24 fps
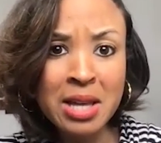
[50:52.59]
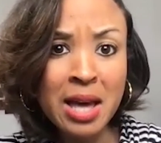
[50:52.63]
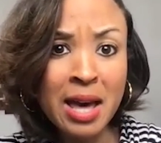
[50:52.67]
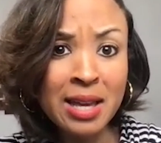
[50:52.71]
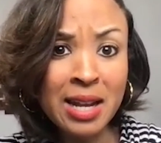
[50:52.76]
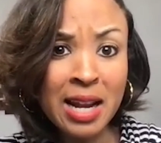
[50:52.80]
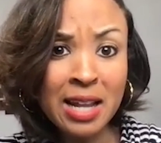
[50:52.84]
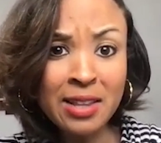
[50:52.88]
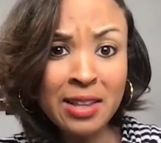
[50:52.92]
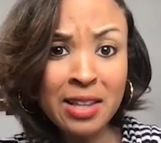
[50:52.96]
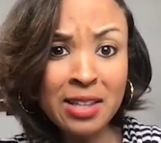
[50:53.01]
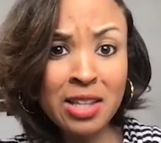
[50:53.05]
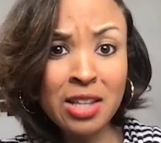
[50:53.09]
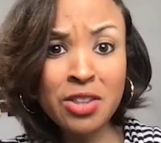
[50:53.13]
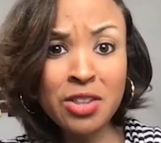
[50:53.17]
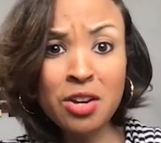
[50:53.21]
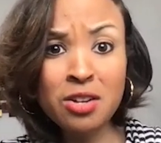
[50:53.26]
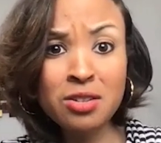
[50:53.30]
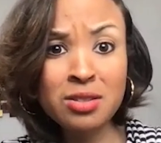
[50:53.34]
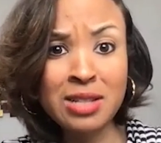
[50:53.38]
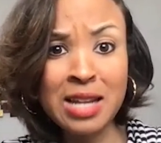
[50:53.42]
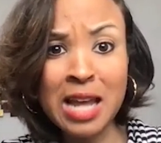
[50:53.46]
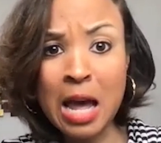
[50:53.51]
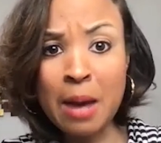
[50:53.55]
And I think that
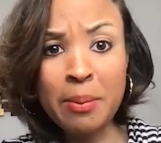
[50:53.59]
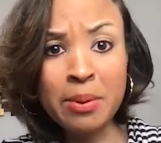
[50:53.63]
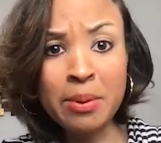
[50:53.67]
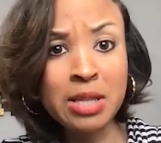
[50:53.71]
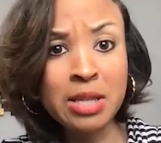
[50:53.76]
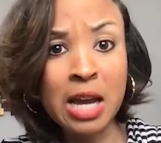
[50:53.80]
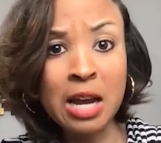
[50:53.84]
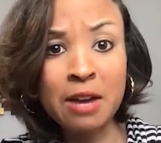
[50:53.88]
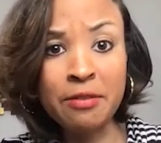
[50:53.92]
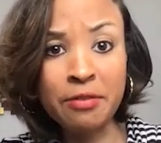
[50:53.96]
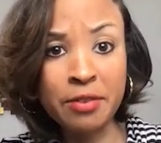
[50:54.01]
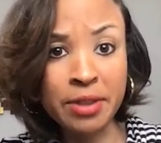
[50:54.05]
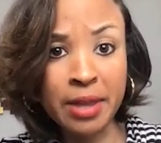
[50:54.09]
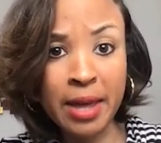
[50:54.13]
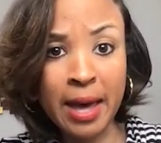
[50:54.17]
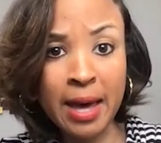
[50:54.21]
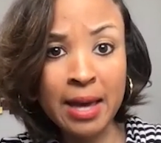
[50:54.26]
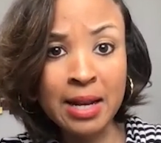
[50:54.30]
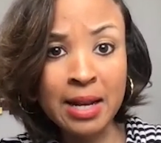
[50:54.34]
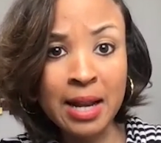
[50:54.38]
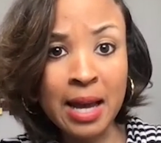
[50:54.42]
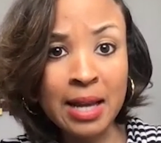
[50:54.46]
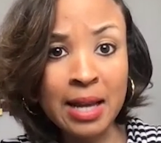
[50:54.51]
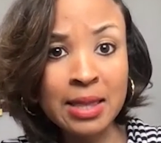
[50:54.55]
there's an appetite for
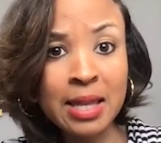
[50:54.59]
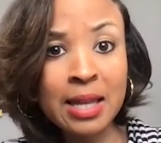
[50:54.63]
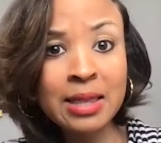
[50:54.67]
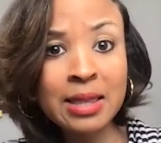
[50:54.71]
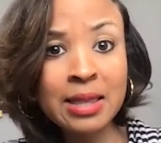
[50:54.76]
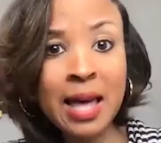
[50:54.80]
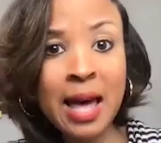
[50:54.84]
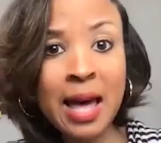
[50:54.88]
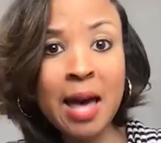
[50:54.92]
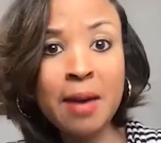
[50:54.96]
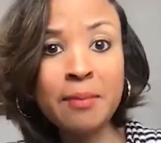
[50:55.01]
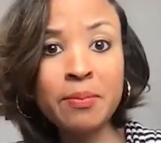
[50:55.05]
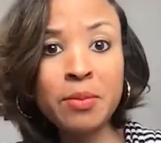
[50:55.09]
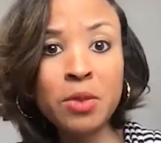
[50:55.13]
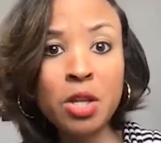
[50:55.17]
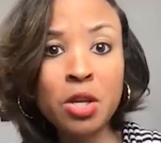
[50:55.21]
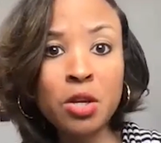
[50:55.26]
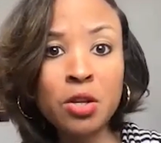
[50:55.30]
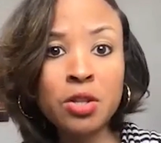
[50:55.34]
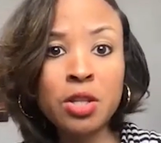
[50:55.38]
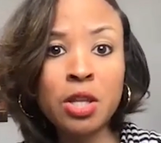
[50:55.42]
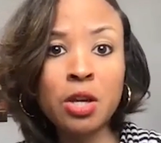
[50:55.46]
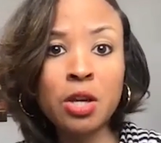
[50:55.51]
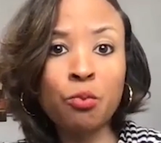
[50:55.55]
that. I think that
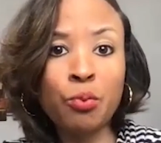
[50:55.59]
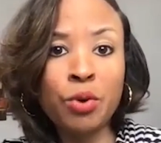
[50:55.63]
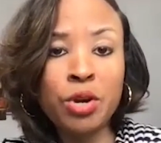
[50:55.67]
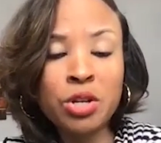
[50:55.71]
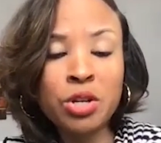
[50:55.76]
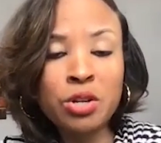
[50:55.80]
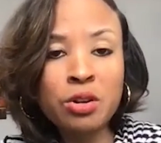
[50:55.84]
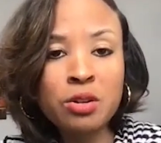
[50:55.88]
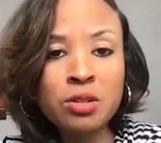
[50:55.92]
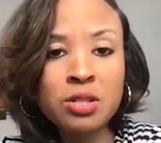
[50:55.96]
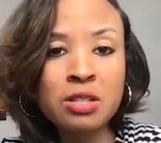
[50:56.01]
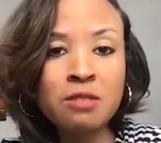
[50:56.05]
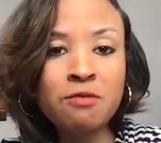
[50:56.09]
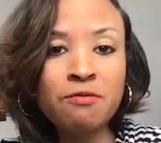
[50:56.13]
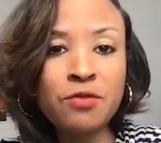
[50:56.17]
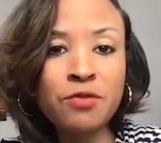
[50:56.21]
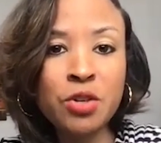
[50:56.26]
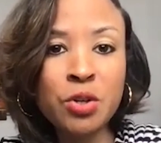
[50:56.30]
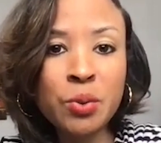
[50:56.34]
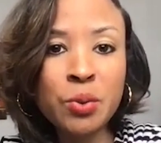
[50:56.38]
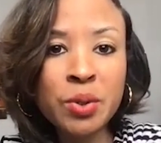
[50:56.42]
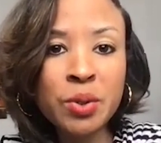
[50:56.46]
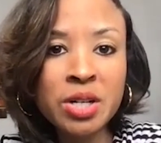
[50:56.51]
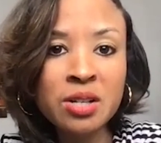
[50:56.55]
readers and
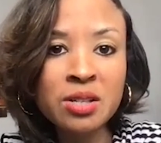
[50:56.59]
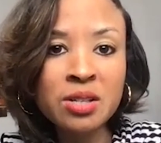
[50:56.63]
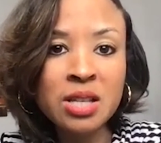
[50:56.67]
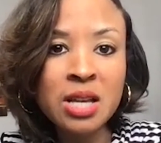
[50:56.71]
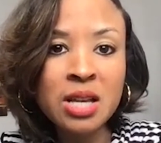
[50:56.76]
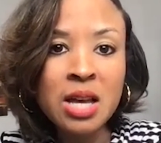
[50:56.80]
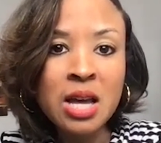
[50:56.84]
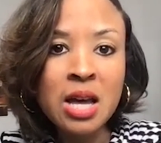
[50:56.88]
viewers,